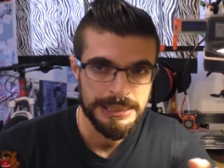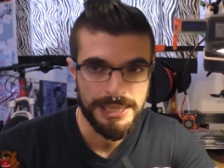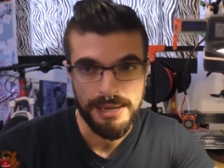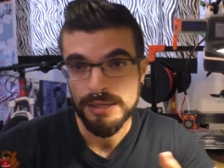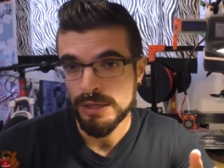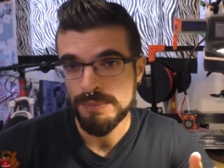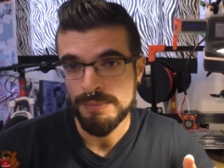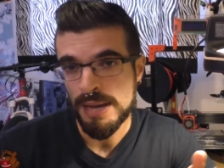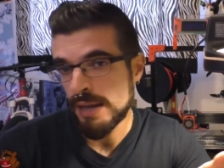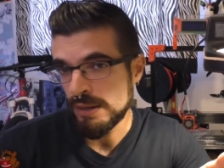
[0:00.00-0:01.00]
yeah, it could have
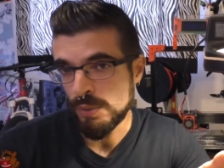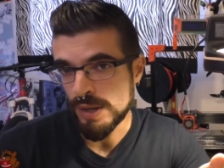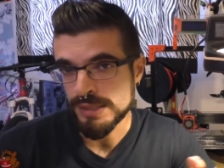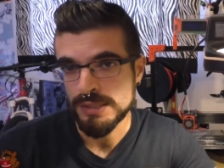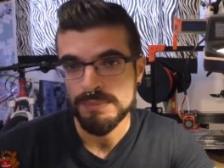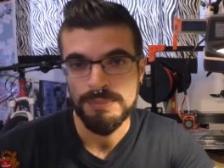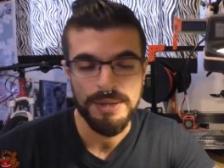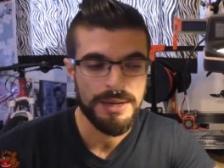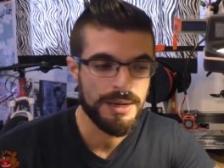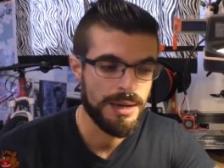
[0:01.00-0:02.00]
been bad. It wasn't,
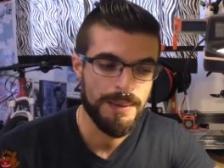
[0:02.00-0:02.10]
but